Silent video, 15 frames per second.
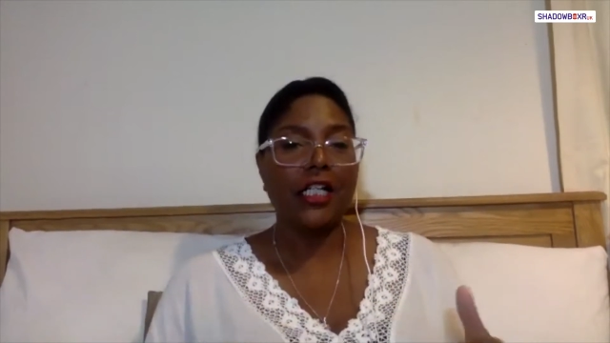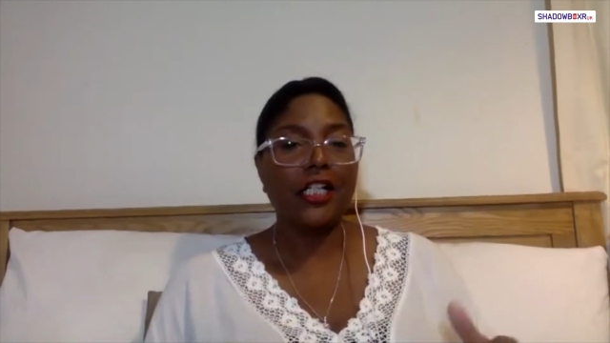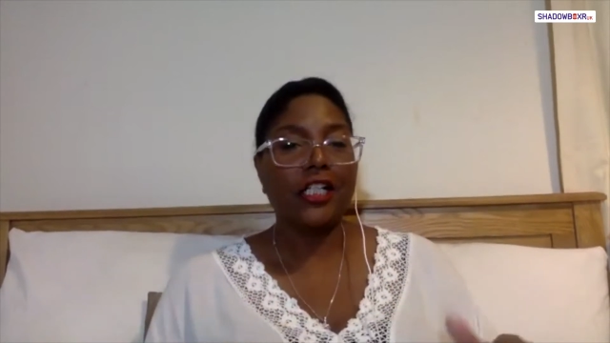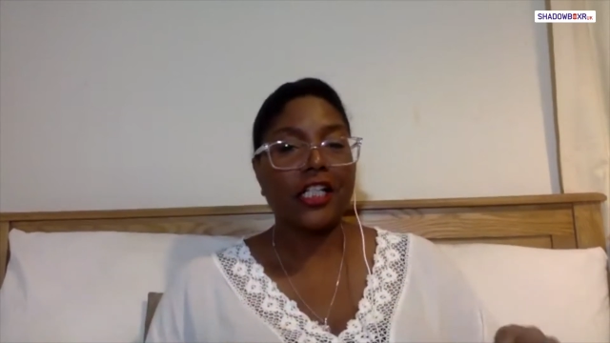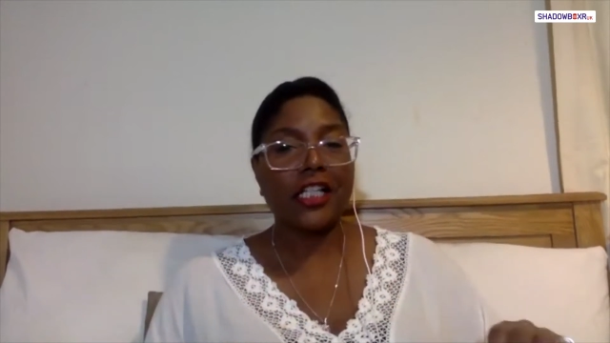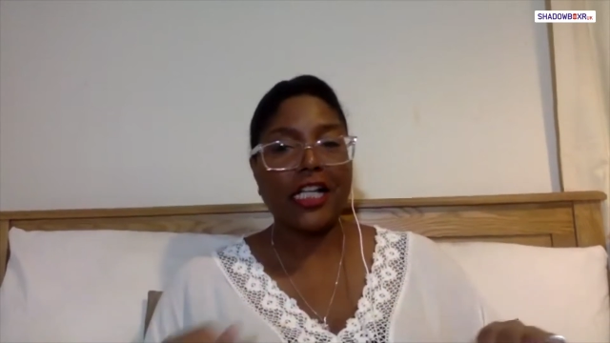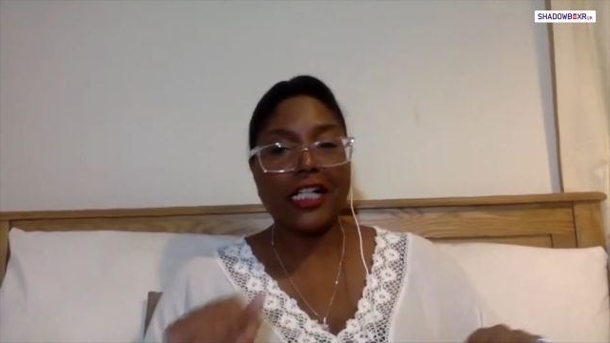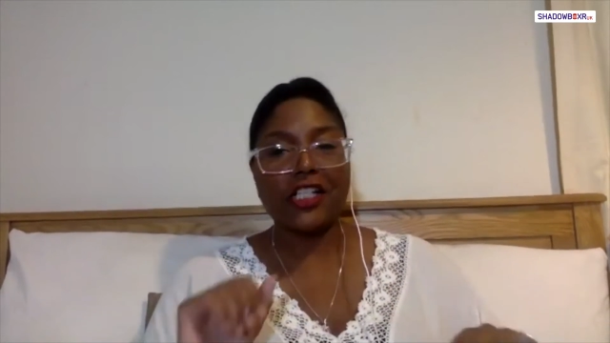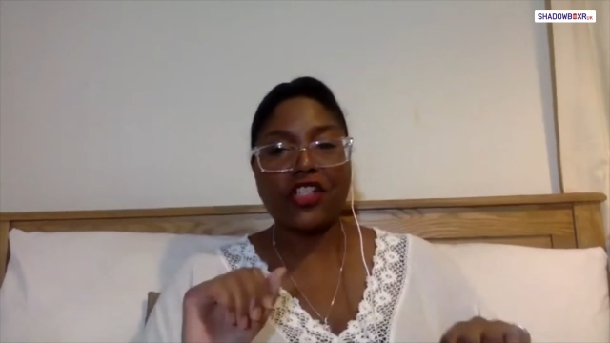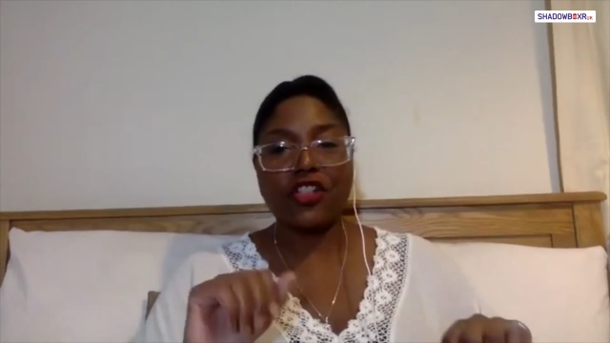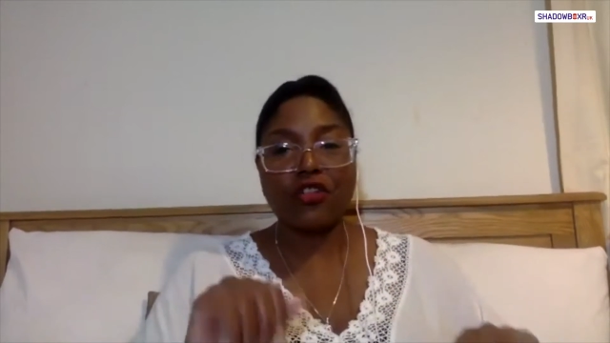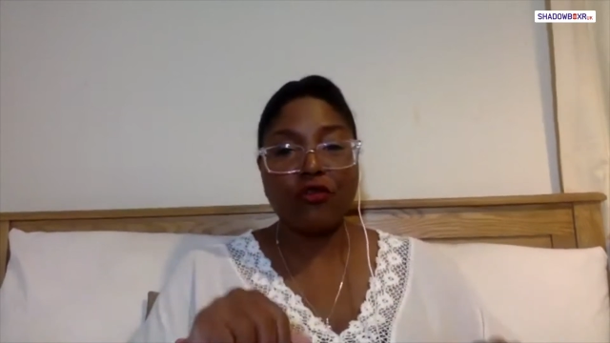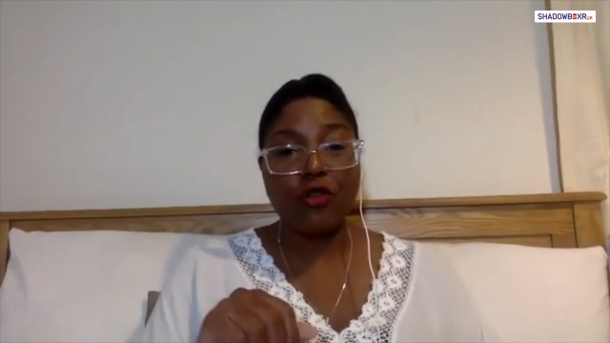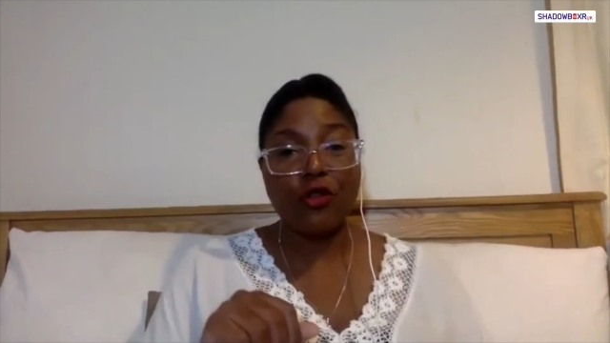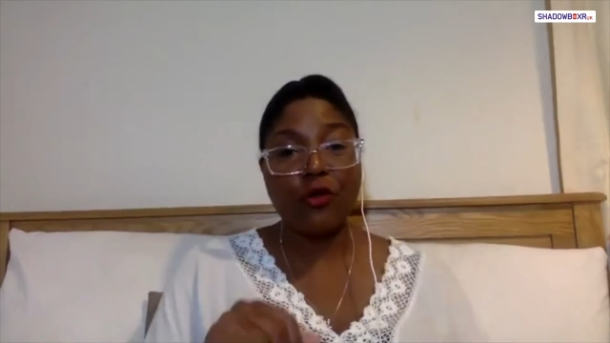So that
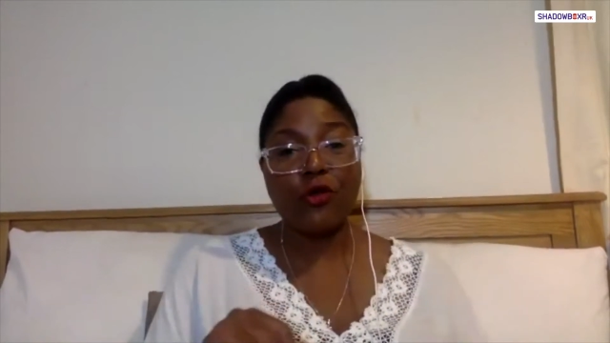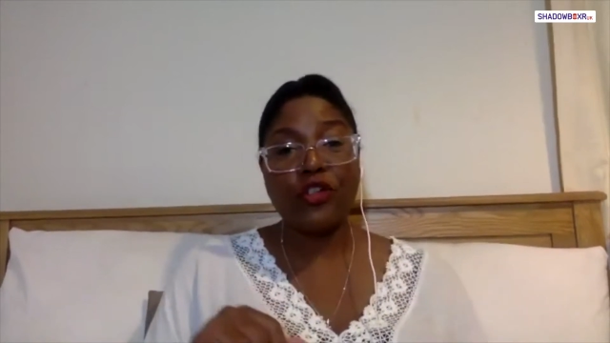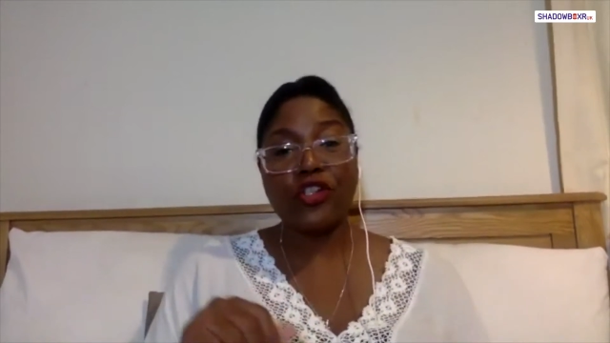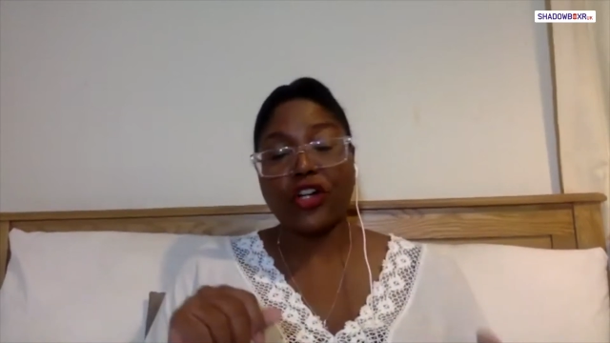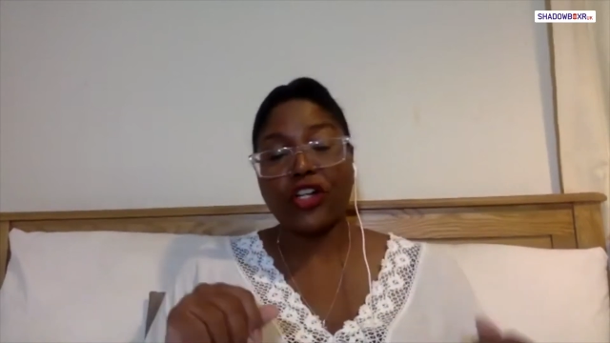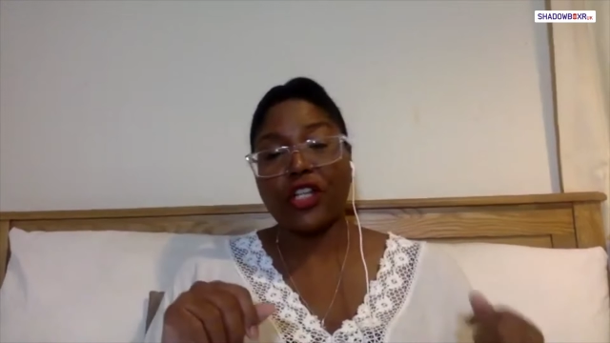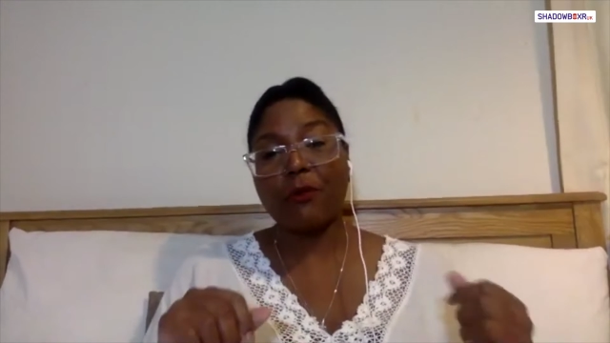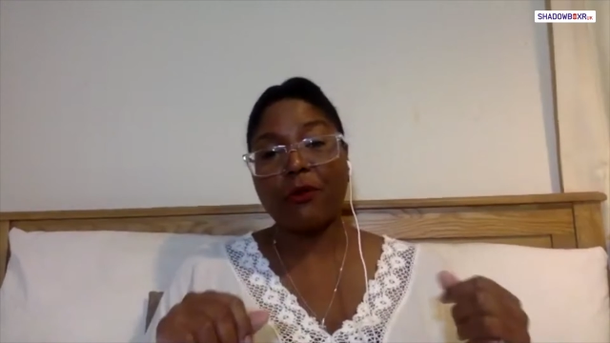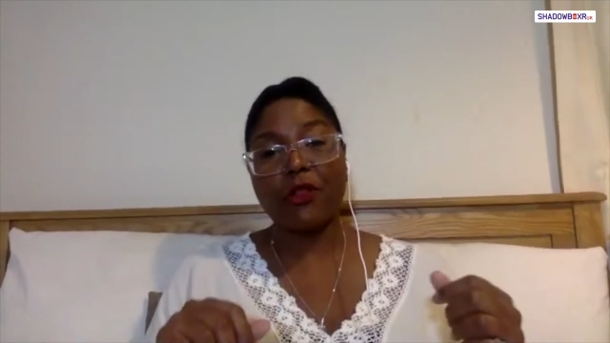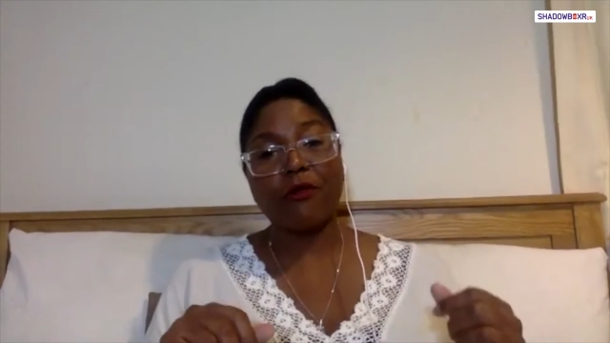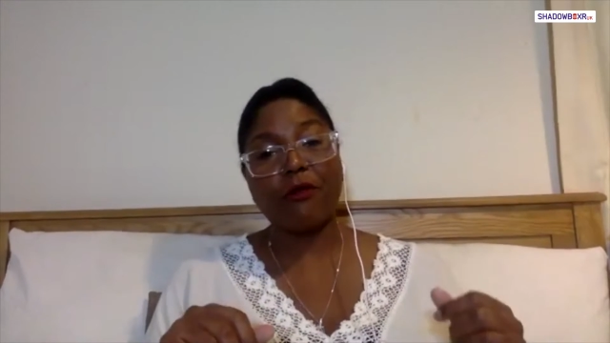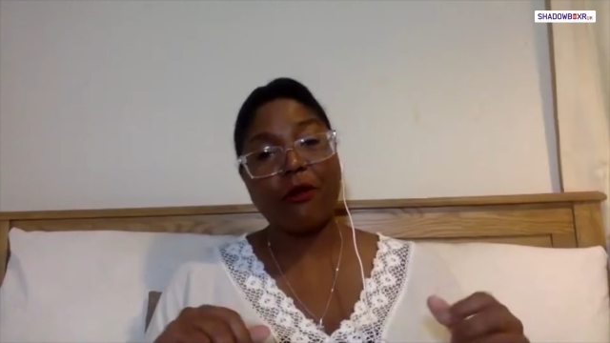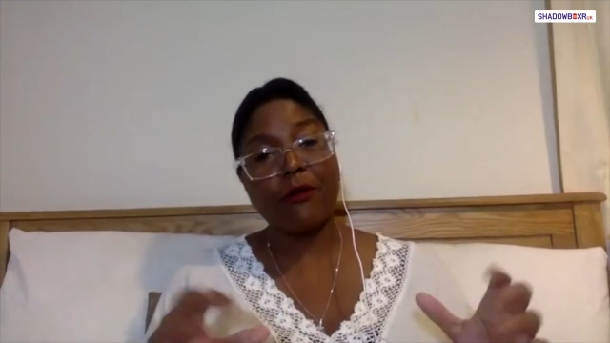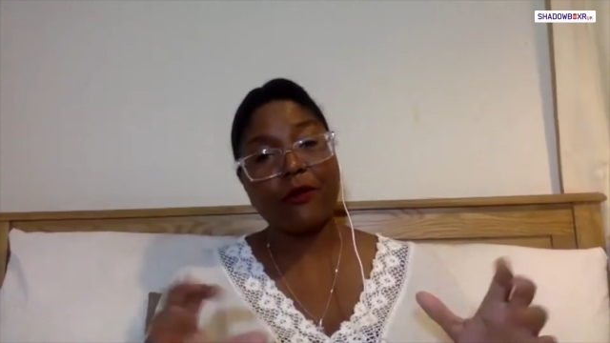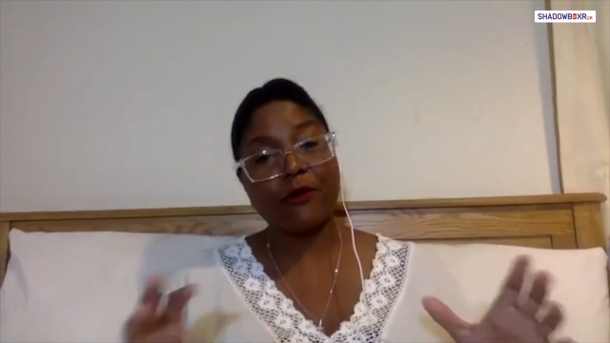screw shot you were
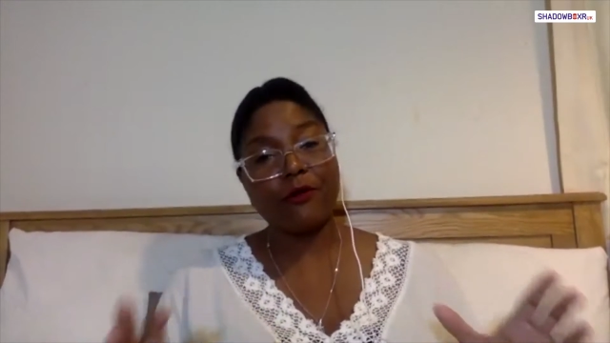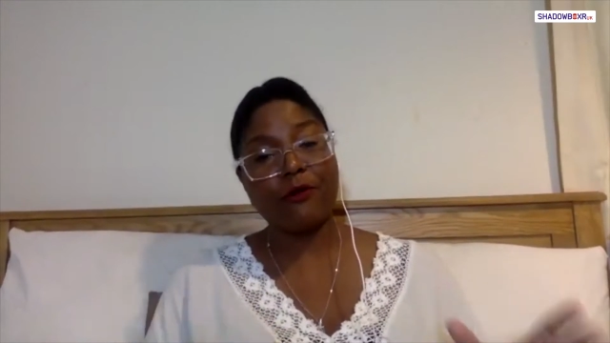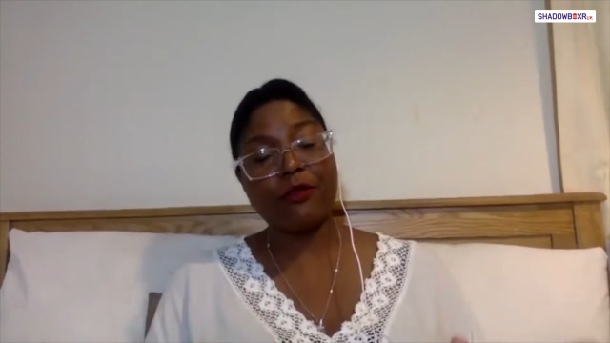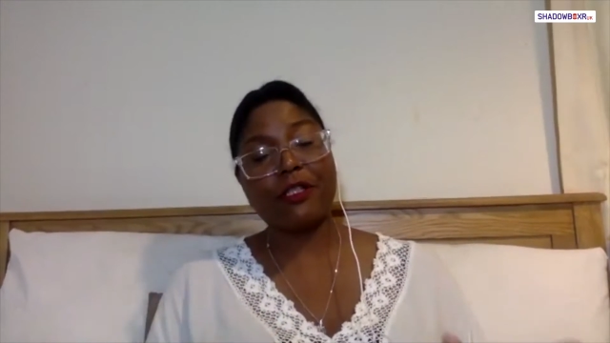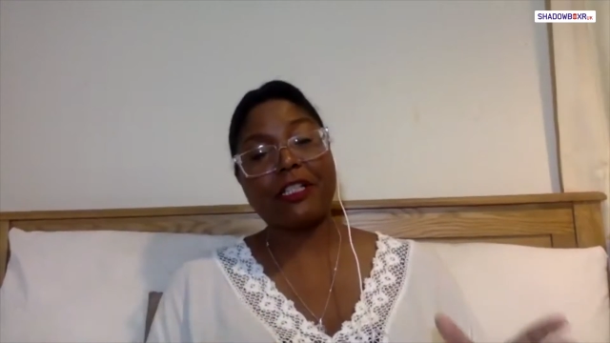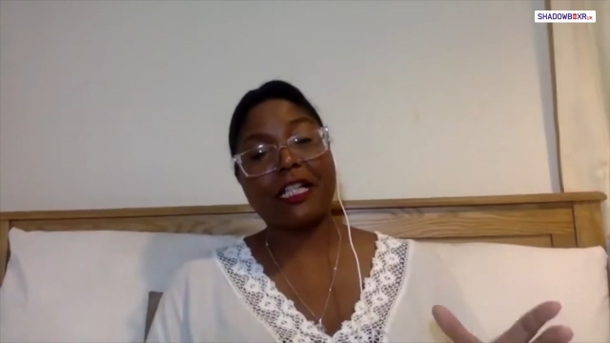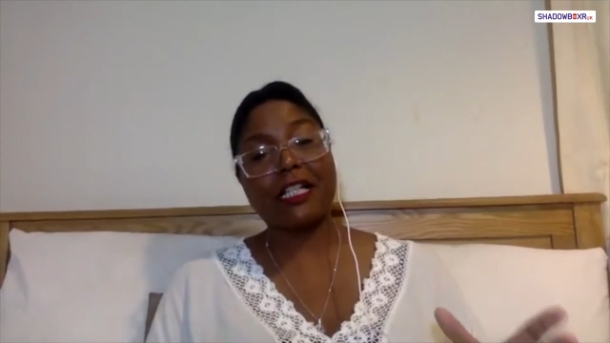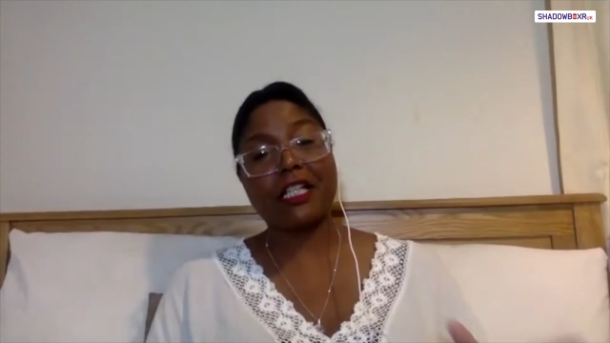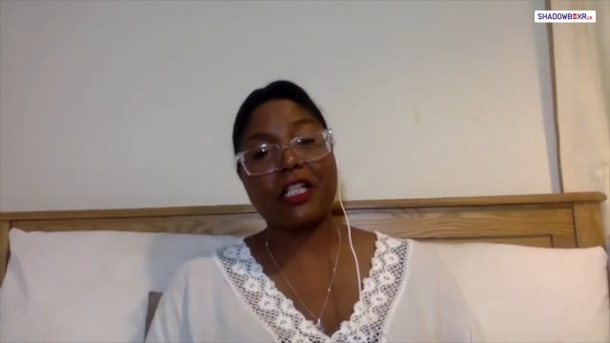throwing through the centre,